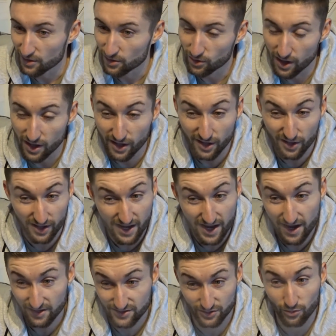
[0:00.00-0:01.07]

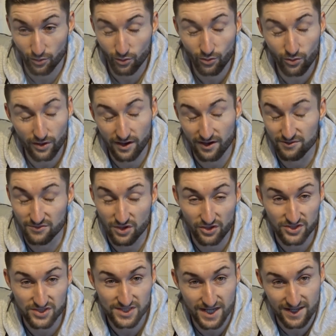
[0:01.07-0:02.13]
at all and I'm kind
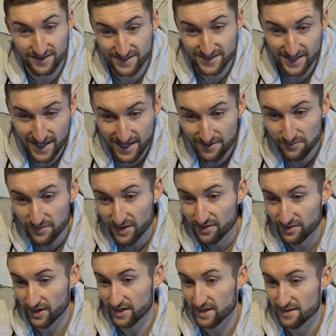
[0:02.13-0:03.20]
of staying the same,
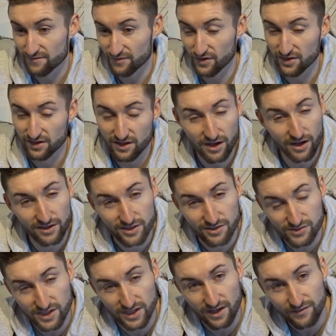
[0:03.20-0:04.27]
then either the cardio
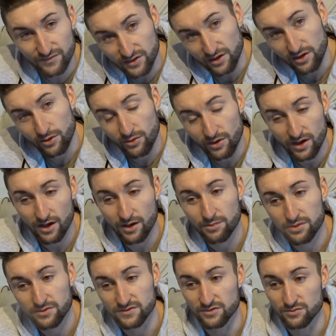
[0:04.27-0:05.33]
is going to have to go up,
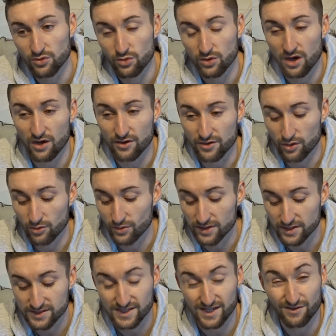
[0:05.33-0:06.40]
do more cardio a week
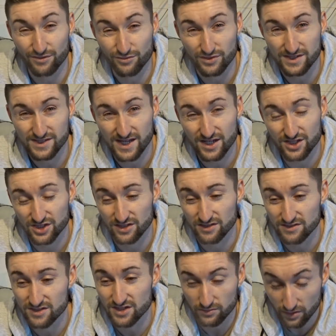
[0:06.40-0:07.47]
instead of 3
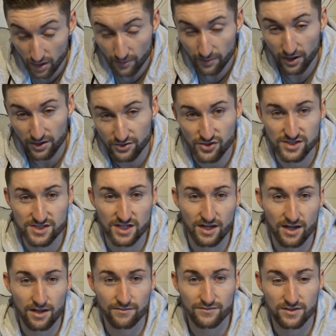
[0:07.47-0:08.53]
sessions, carbohydrates are going to
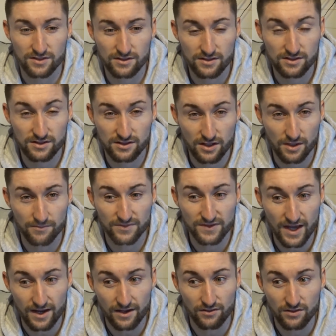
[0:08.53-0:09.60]
have to come
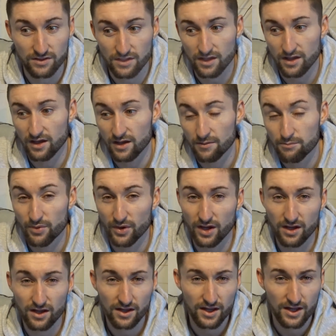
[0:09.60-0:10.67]
down,
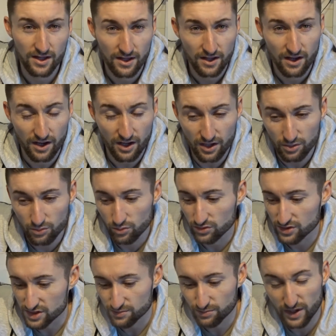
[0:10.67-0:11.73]
but I will
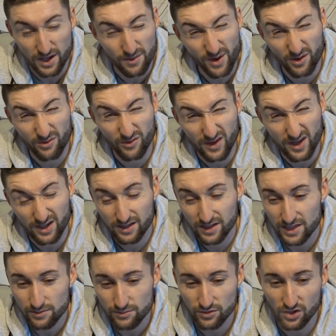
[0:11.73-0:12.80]
just play about with it,
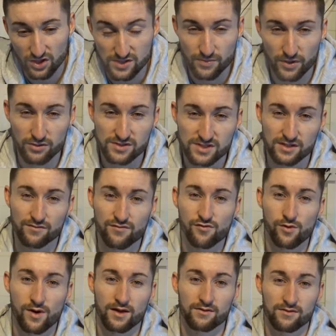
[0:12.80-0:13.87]
keep you guys posted
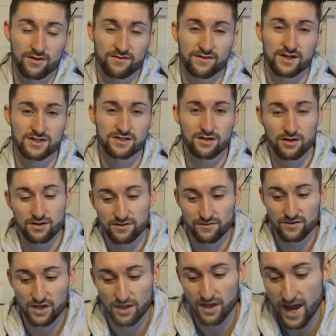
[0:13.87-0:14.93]
throughout this kind of
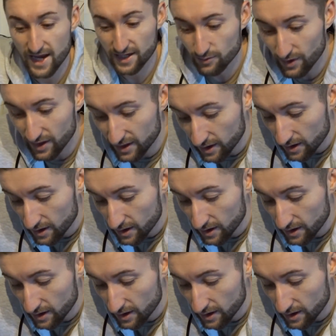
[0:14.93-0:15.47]
cut anyway.